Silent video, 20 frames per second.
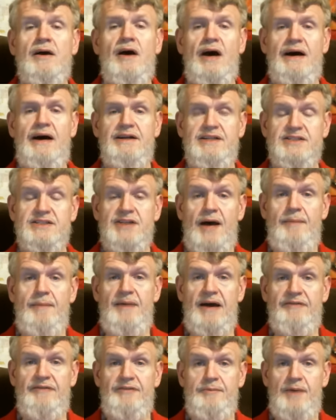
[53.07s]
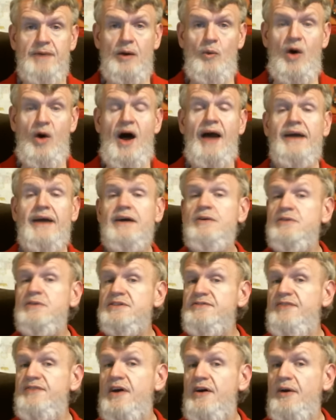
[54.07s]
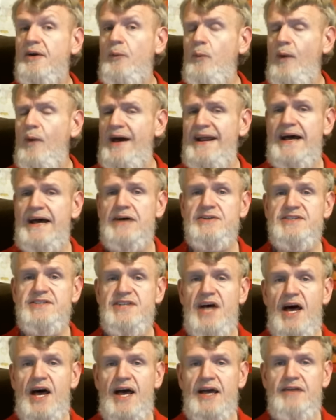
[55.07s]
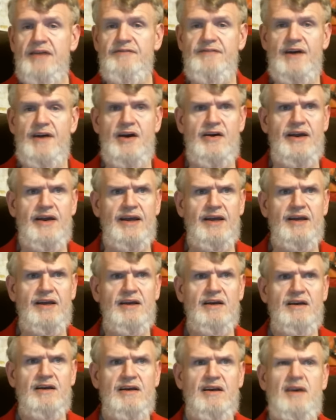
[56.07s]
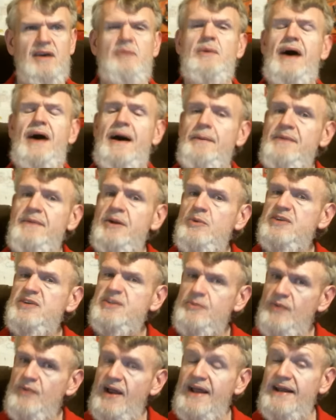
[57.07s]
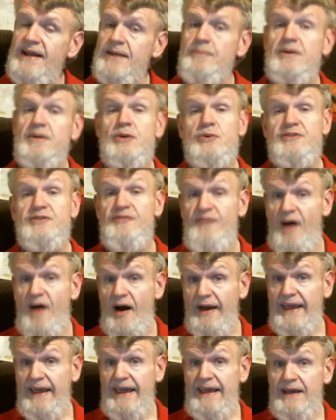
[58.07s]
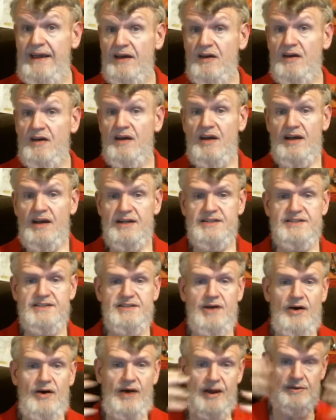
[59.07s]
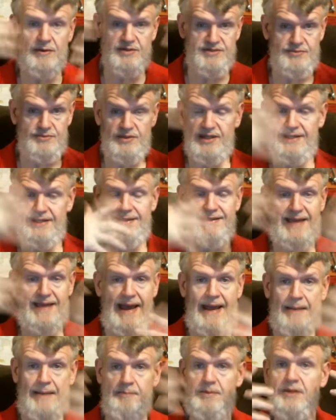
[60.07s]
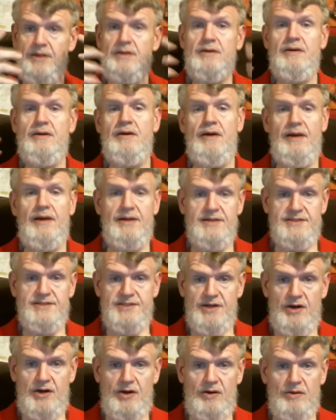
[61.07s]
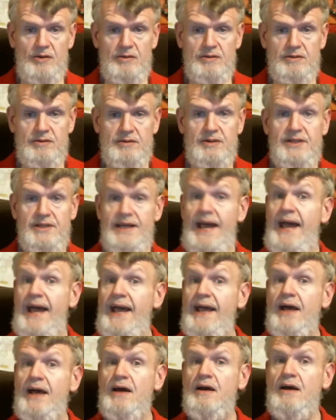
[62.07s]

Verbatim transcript: I just got back from my walk. It was very wet outside, very... well, I mean, it wasn't raining, but it was foggy. And so I was really damp, and so, yay.